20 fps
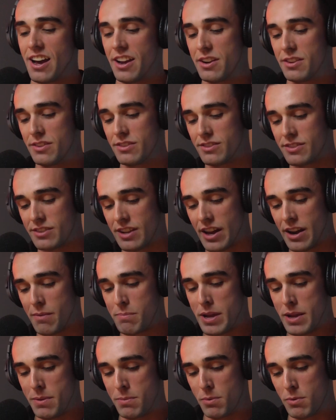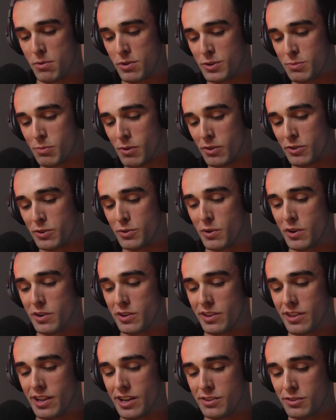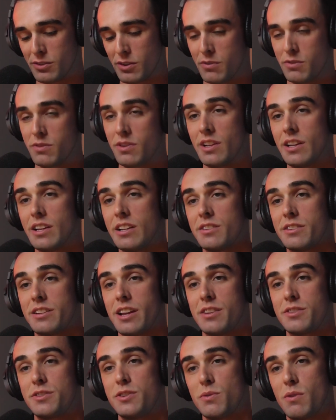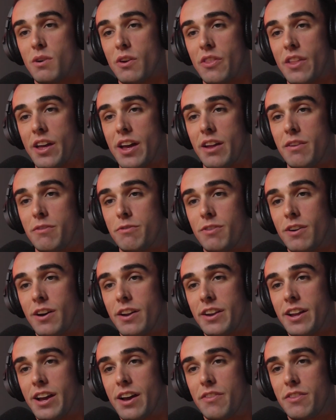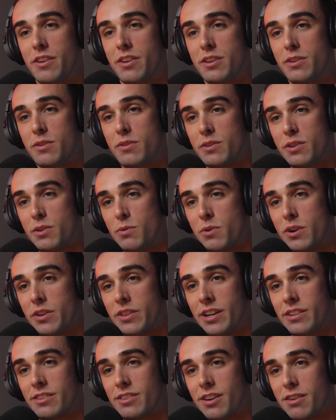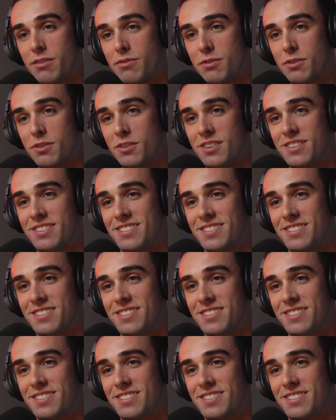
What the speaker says: did people respond to it? Did they sort of test you on that and find out that you weren't that tough, or?